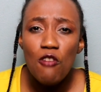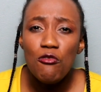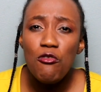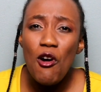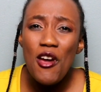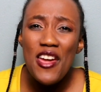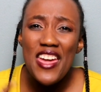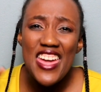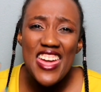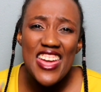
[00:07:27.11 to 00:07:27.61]

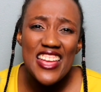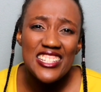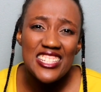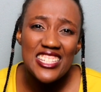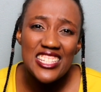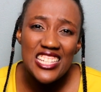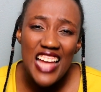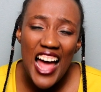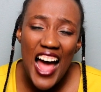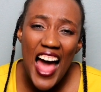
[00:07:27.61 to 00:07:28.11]
for he
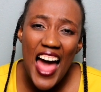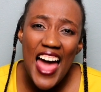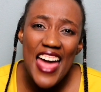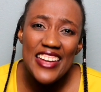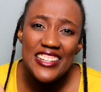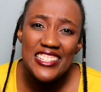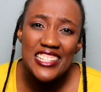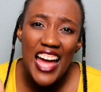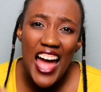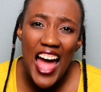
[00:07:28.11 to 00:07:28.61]
is
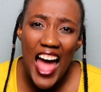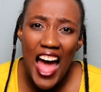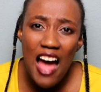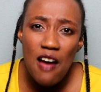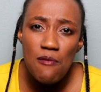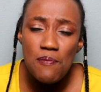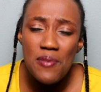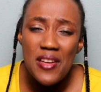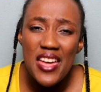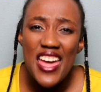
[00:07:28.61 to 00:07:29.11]
tied
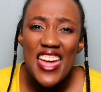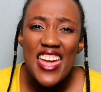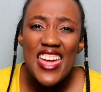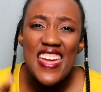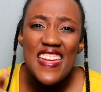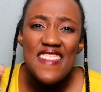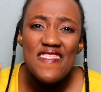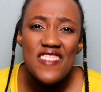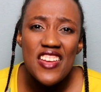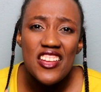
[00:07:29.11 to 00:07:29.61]
up
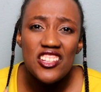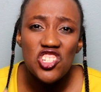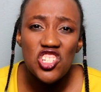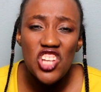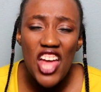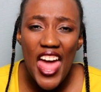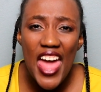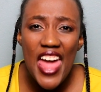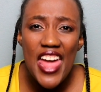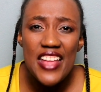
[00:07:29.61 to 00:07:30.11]
in the
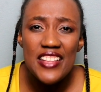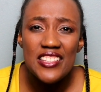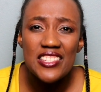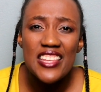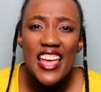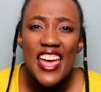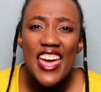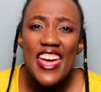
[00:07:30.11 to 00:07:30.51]
chains.